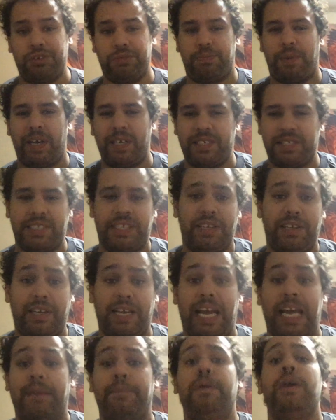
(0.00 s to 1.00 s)
bosses in the
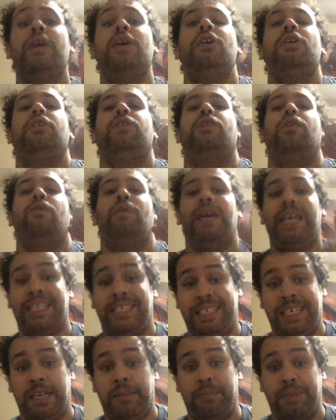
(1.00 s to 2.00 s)
game, so it's
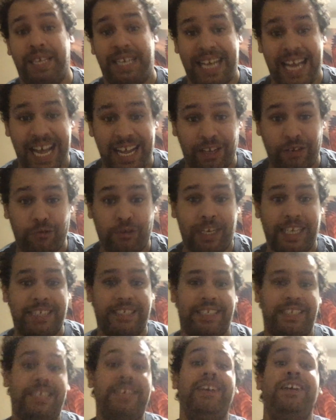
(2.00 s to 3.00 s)
gonna be hell
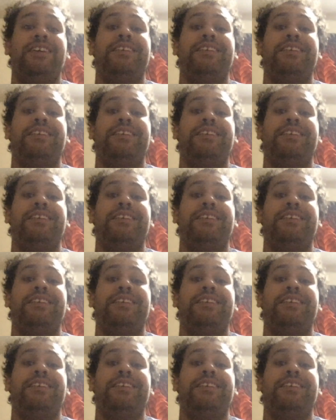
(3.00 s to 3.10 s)
raising.